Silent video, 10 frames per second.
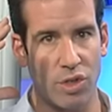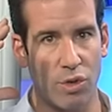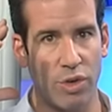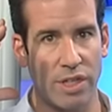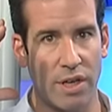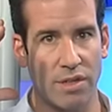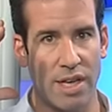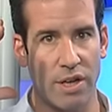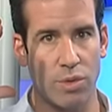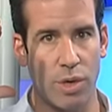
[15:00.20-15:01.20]
you knew retail
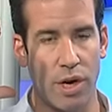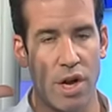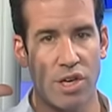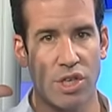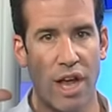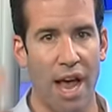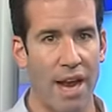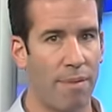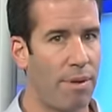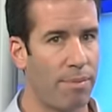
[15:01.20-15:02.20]
sales were shy
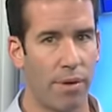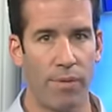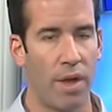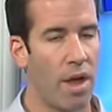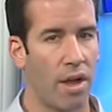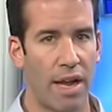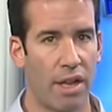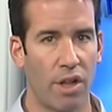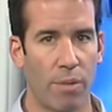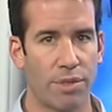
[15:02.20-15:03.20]
and people get
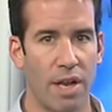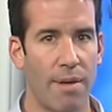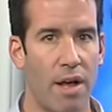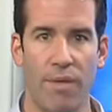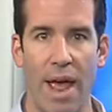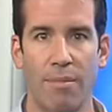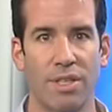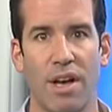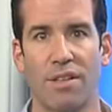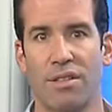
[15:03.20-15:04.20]
a little upset about
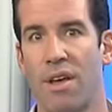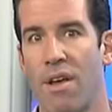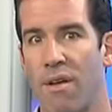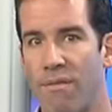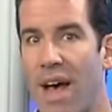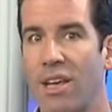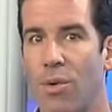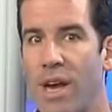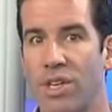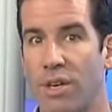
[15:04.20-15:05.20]
Amazon's
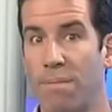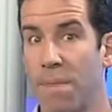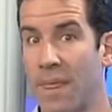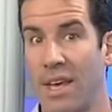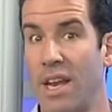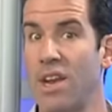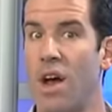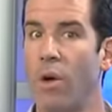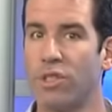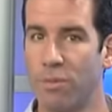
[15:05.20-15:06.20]
valuation, you didn't
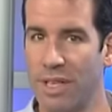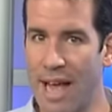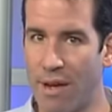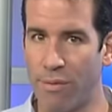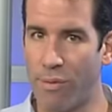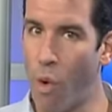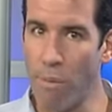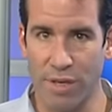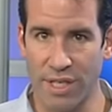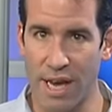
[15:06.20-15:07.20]
know it was going to be down
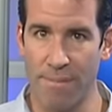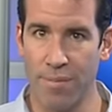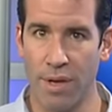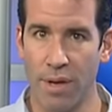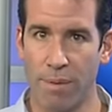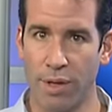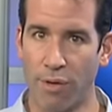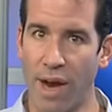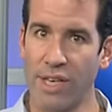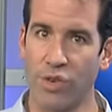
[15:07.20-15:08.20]
4%, but the
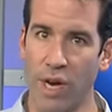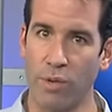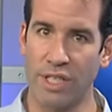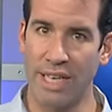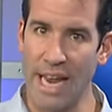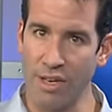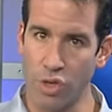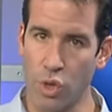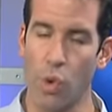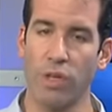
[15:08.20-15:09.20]
right trade was getting
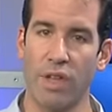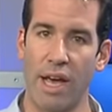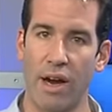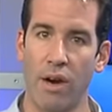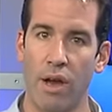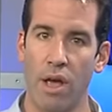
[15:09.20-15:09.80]
short there